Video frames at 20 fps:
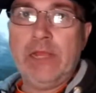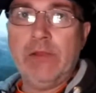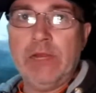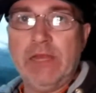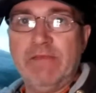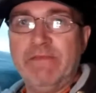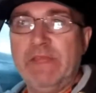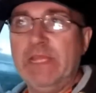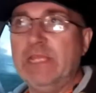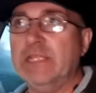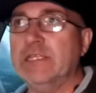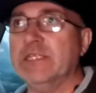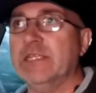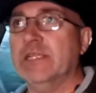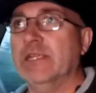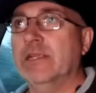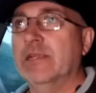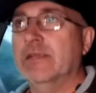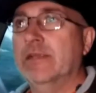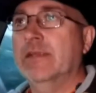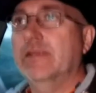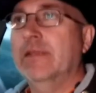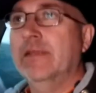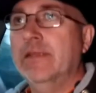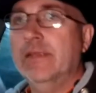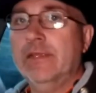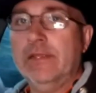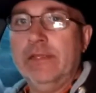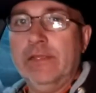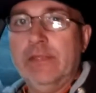lovies.
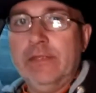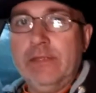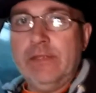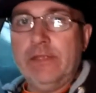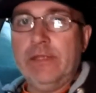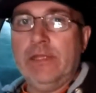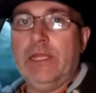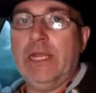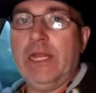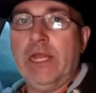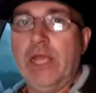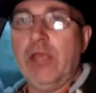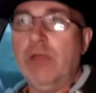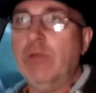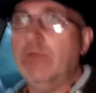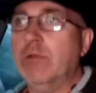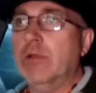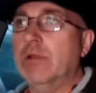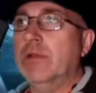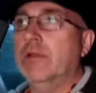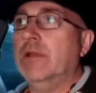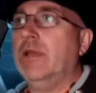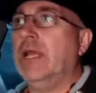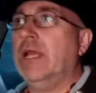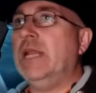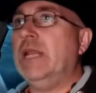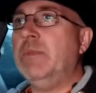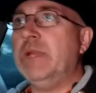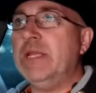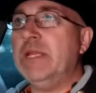Hello.
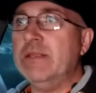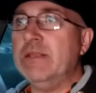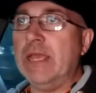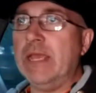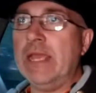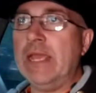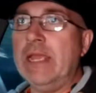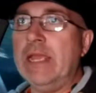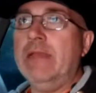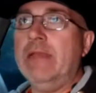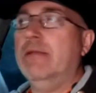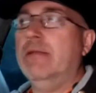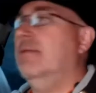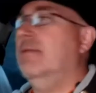Anybody there?